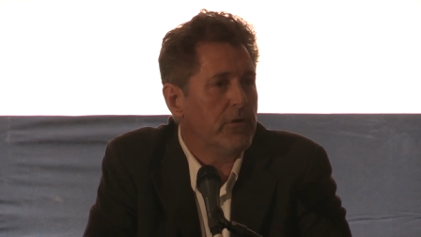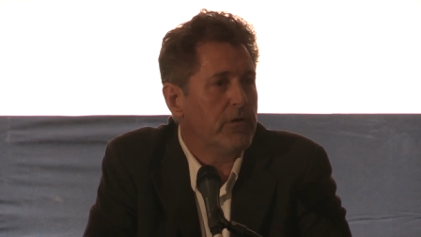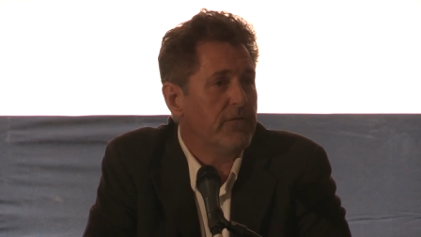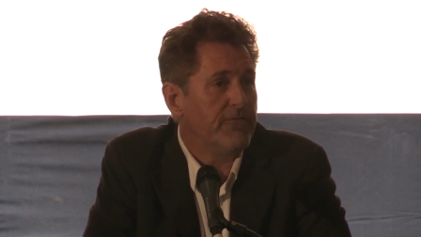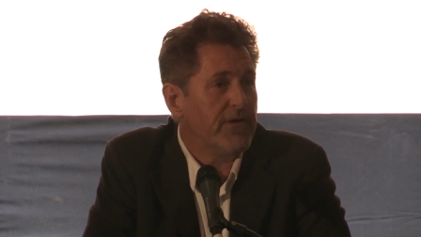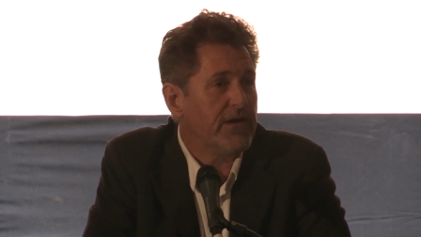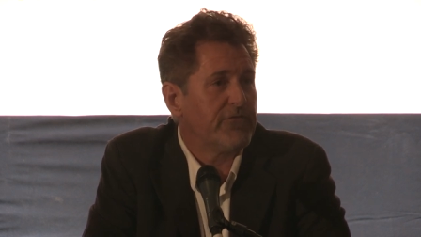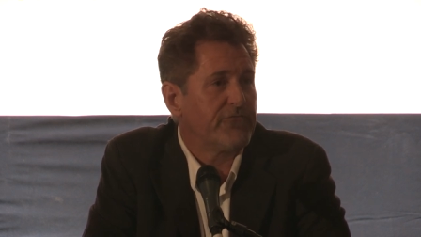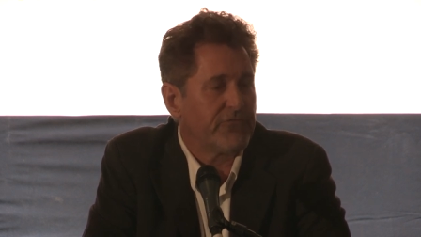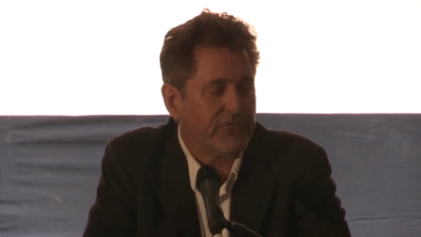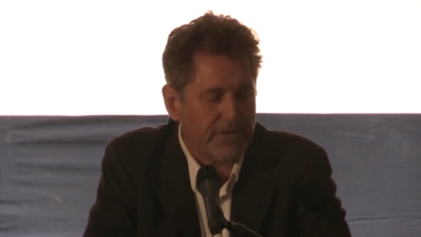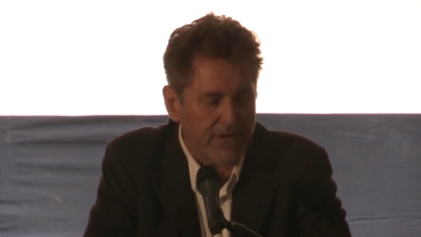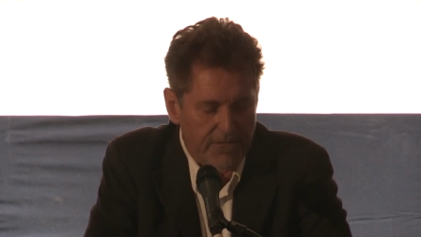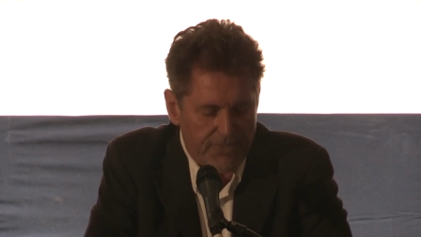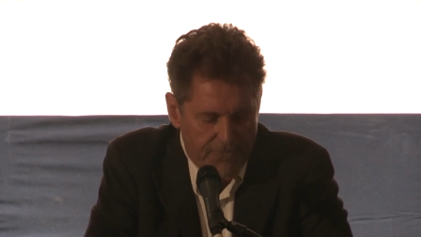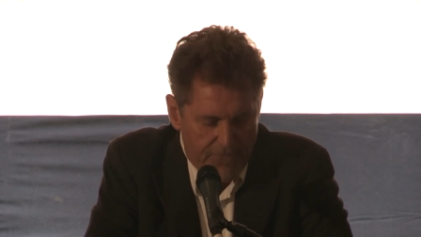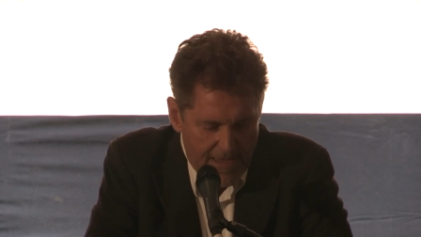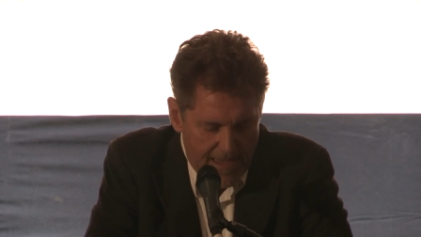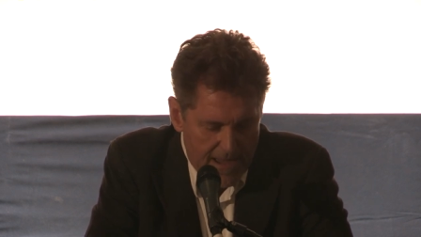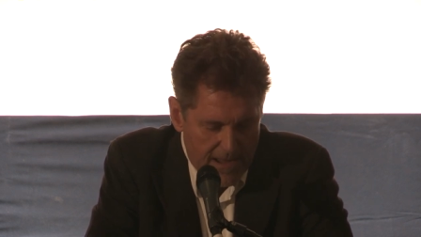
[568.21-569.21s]
would
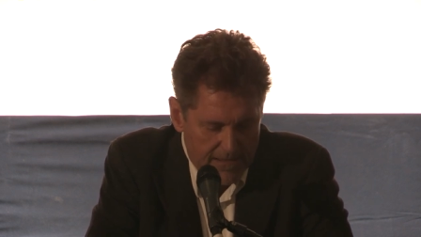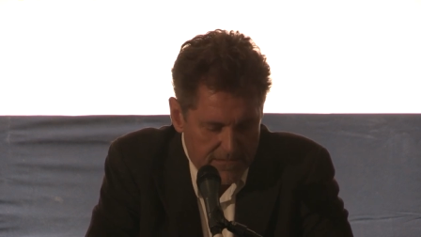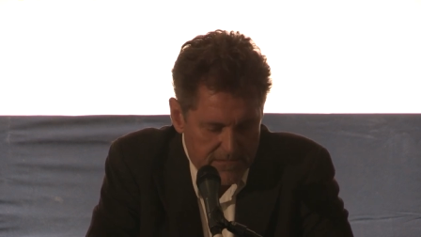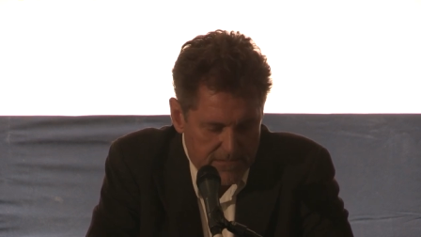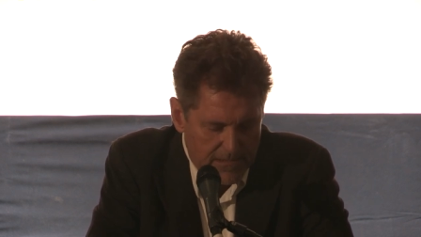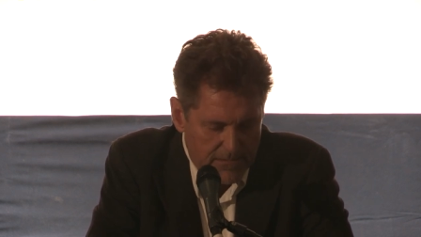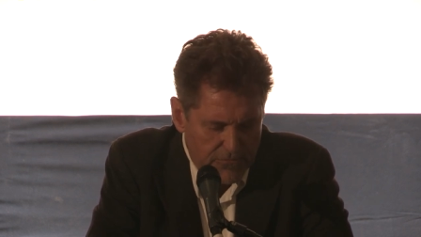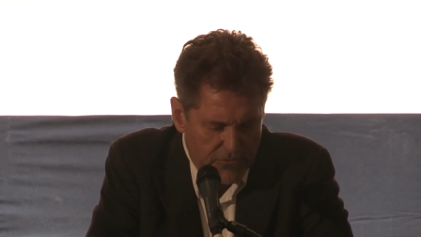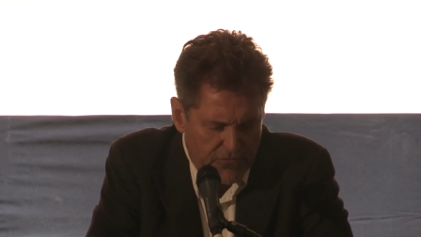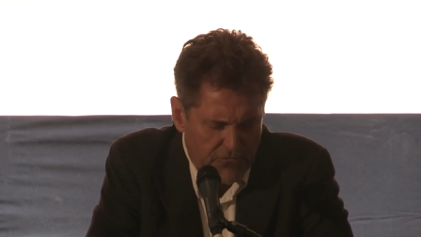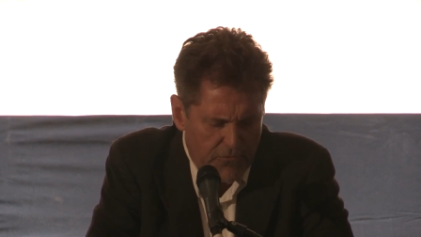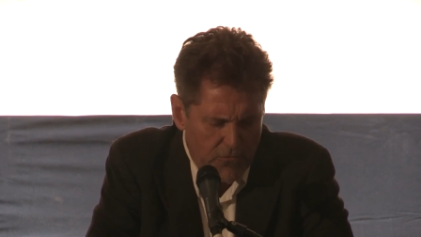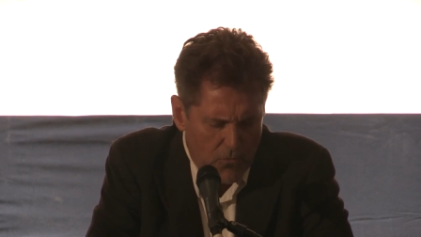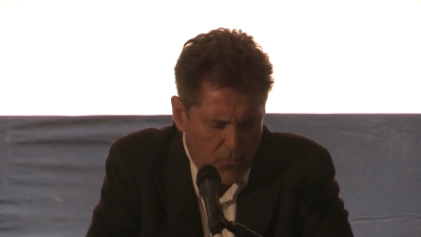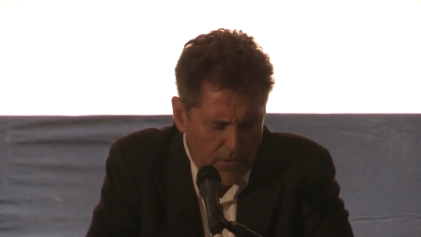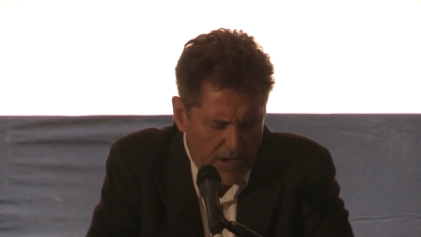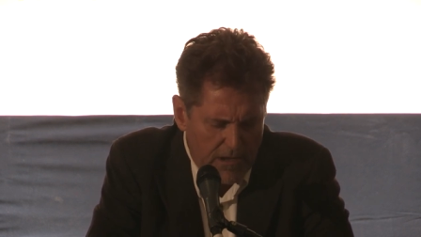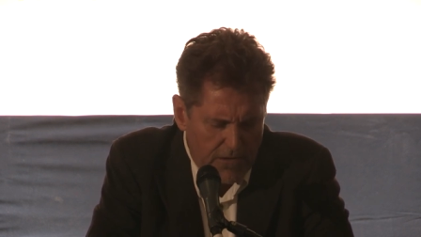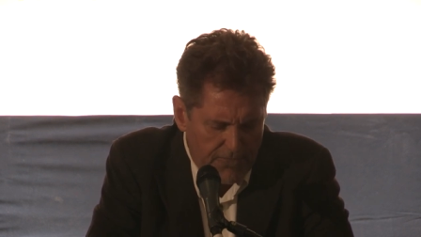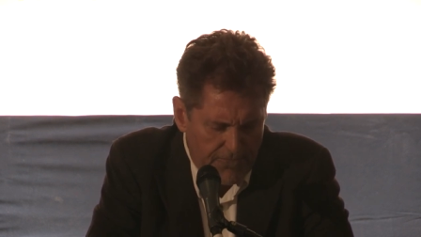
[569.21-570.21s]
eventually advance. And it was through
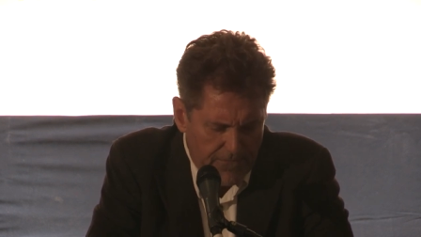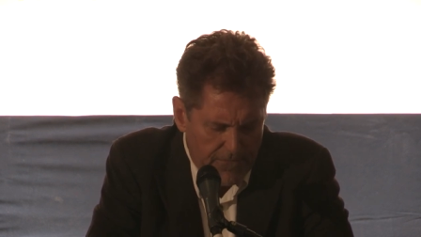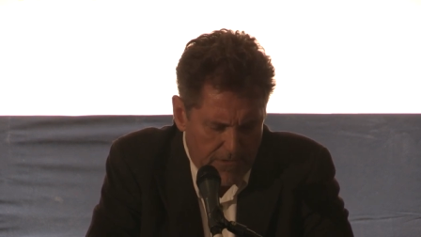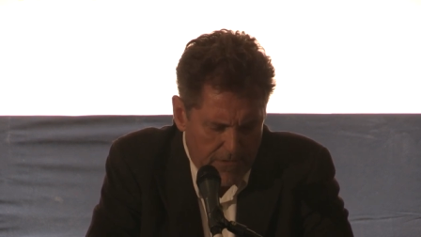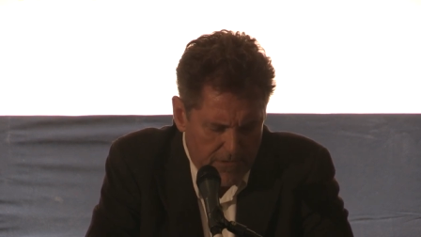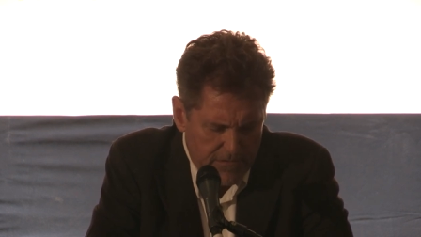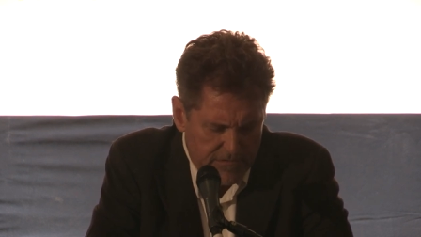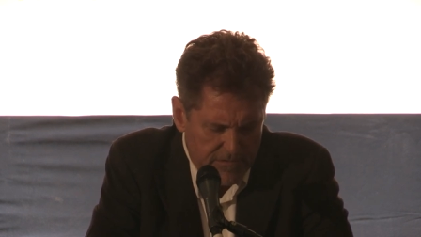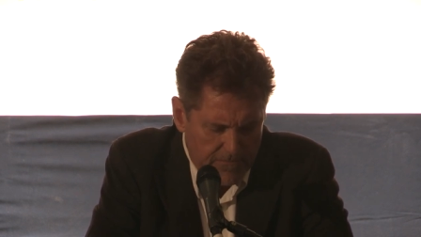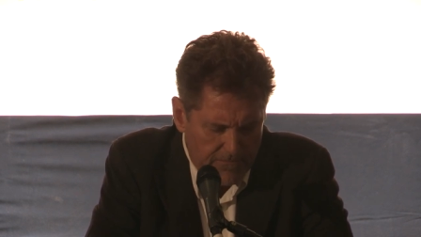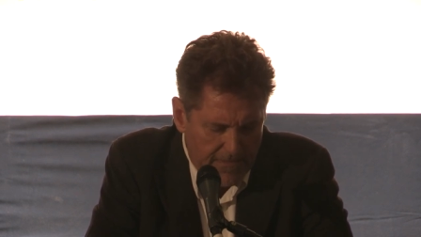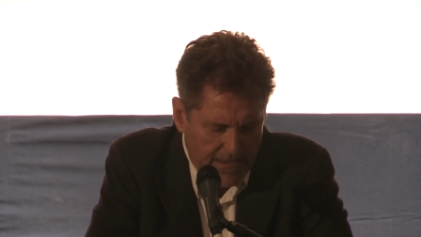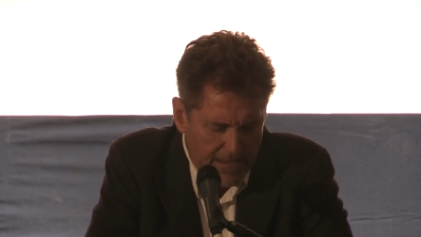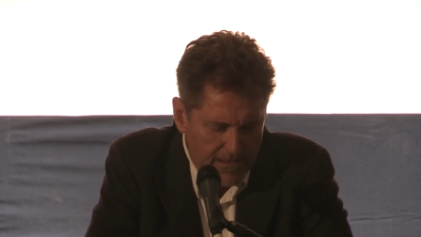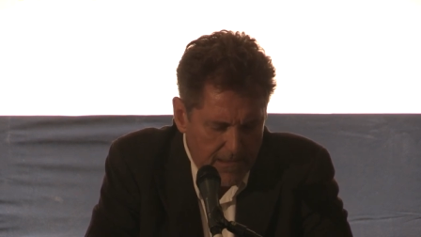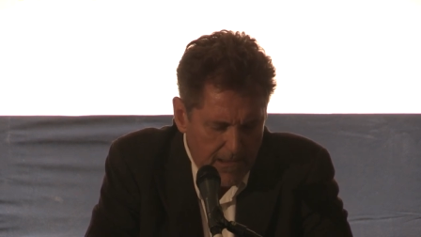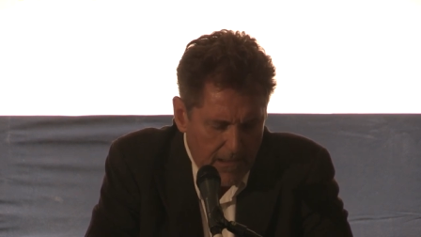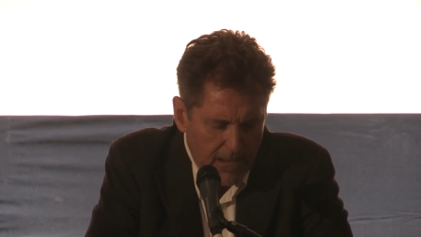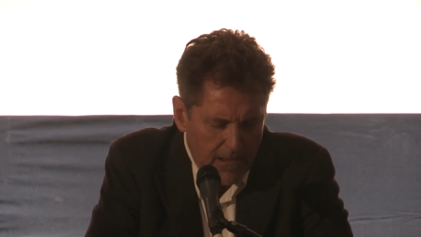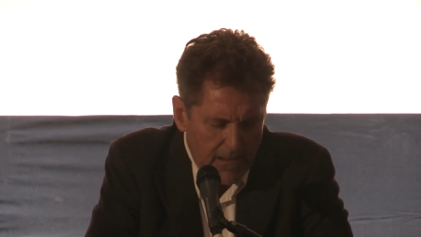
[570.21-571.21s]
welfarism
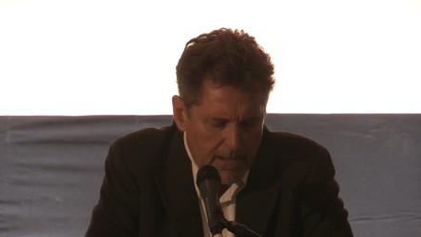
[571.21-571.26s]
that